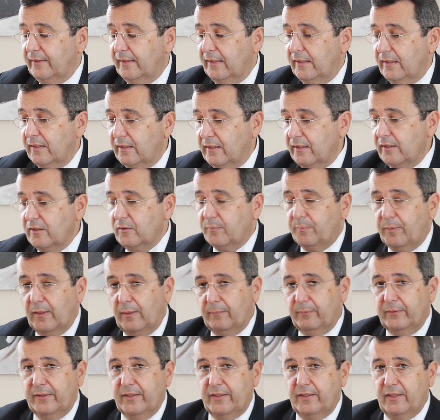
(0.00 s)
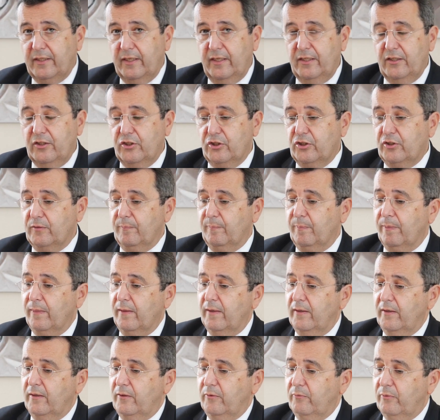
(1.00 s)
in this publication,
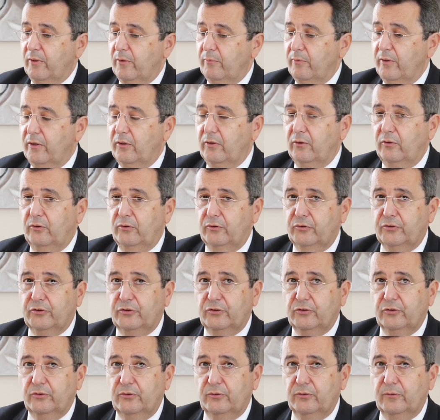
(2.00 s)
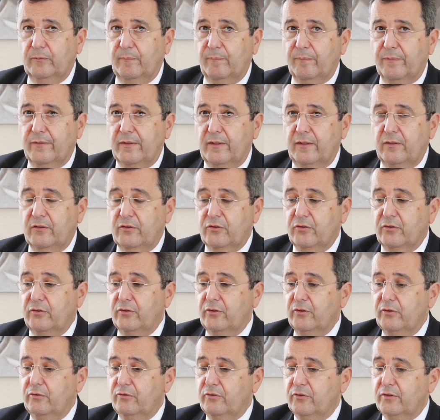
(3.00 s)
we were also
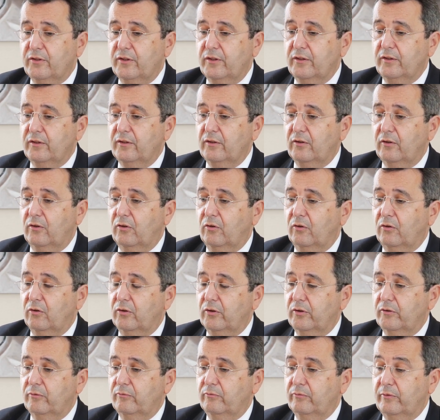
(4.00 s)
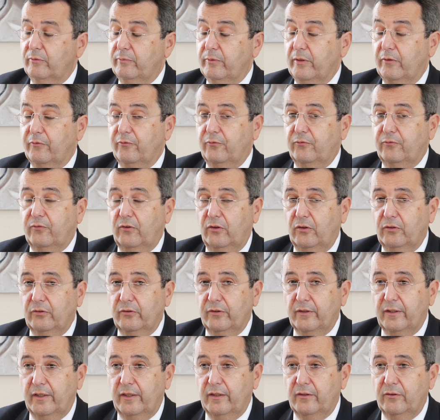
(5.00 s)
introducing or we were
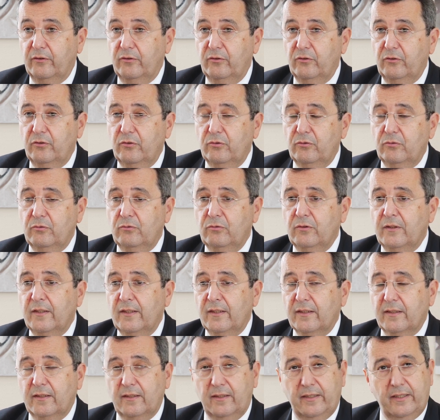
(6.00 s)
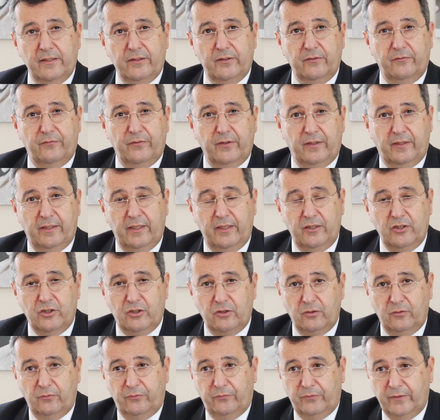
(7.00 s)
following a new
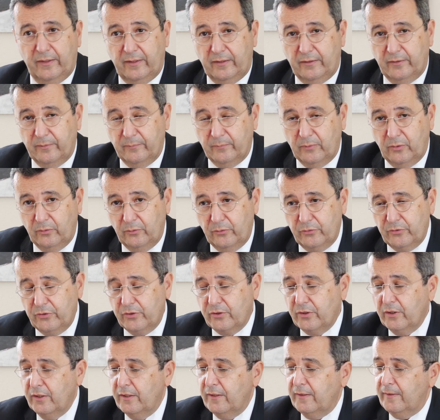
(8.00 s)
classification of failure modes